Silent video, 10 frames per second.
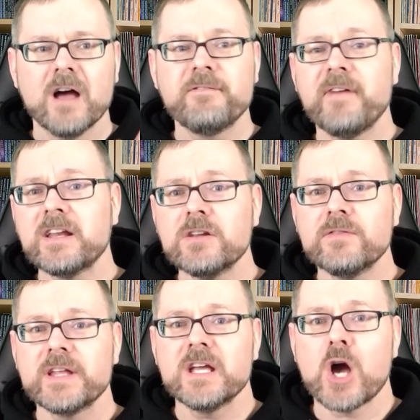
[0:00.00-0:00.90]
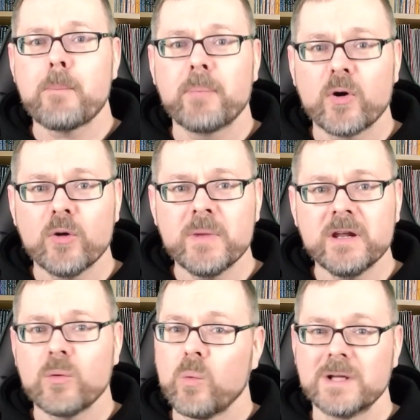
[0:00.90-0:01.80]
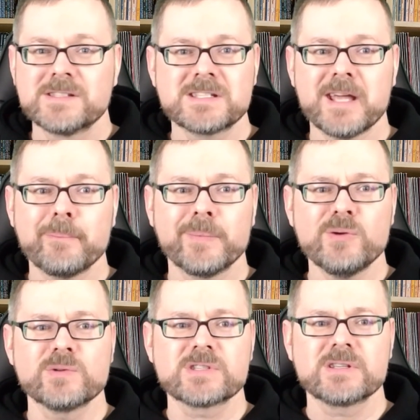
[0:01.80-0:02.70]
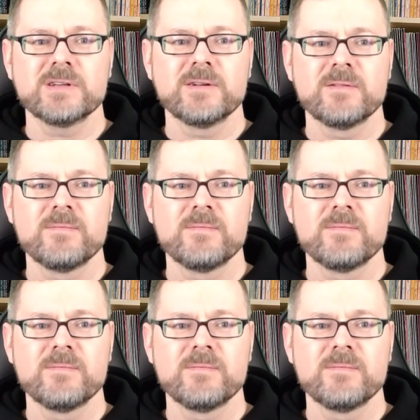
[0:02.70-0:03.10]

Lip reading: effectively a permanent 1-step boost.